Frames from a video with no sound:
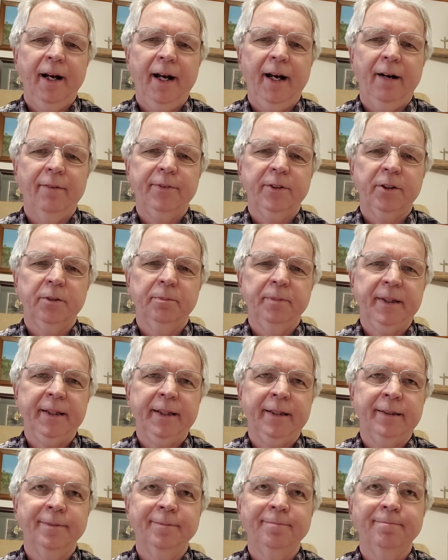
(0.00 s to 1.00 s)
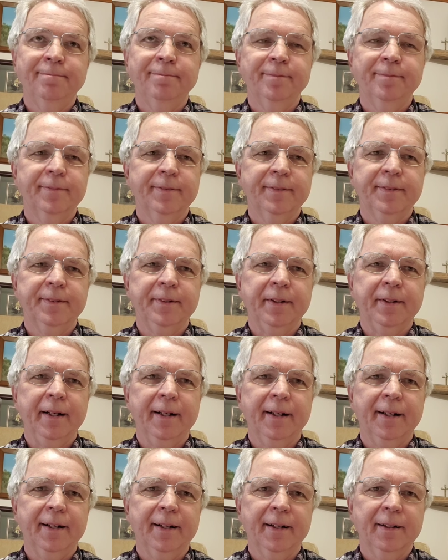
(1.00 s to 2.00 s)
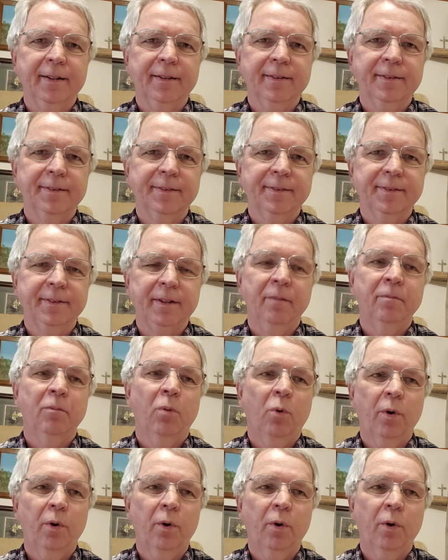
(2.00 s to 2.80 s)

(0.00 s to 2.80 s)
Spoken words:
after being some